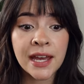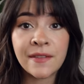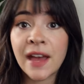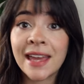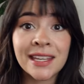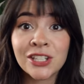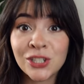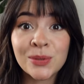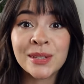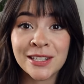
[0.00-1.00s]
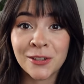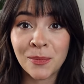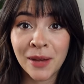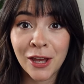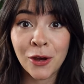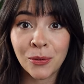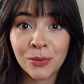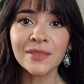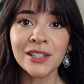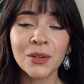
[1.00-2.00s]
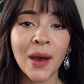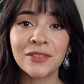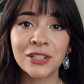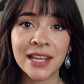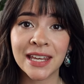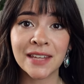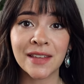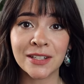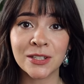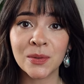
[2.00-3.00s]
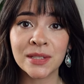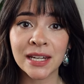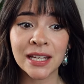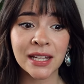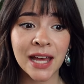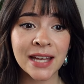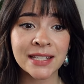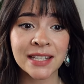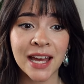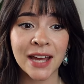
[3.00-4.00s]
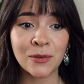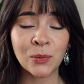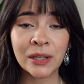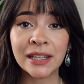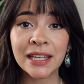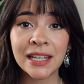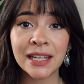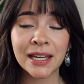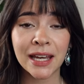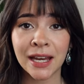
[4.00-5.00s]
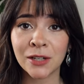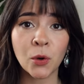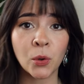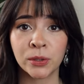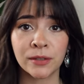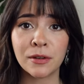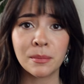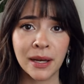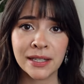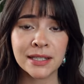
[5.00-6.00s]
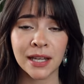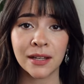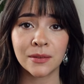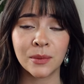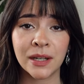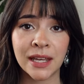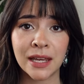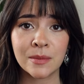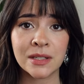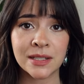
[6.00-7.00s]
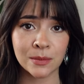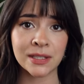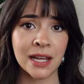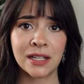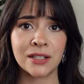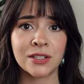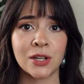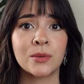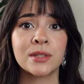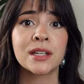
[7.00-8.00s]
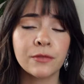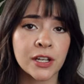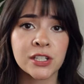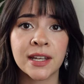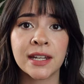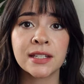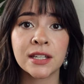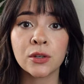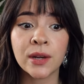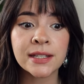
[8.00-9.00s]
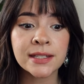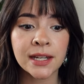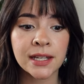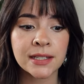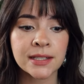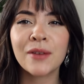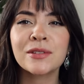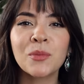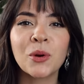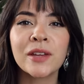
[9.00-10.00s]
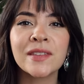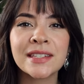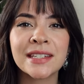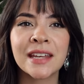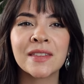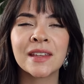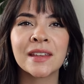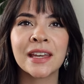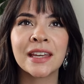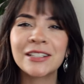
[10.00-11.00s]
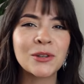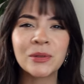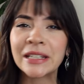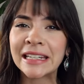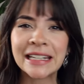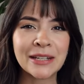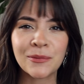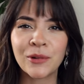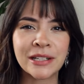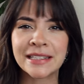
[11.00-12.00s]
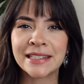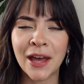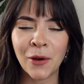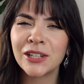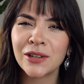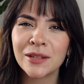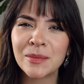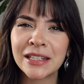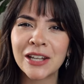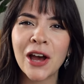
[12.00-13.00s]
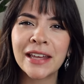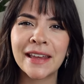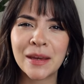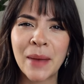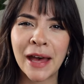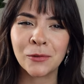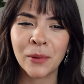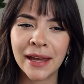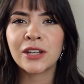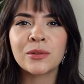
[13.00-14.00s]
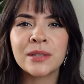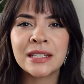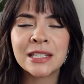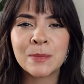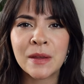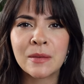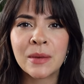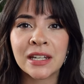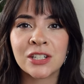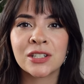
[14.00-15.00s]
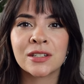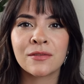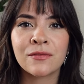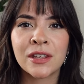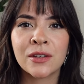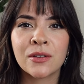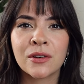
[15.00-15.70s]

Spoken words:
and that I can do this on my own. So after taking that stone setting class, I really had a whole different mindset when it came to setting stones, flush settings, and grain settings. I was more in the state that, like, I don't need anyone's help. You know what I mean? Not in like a bad way. I don't need to spend the money just to feel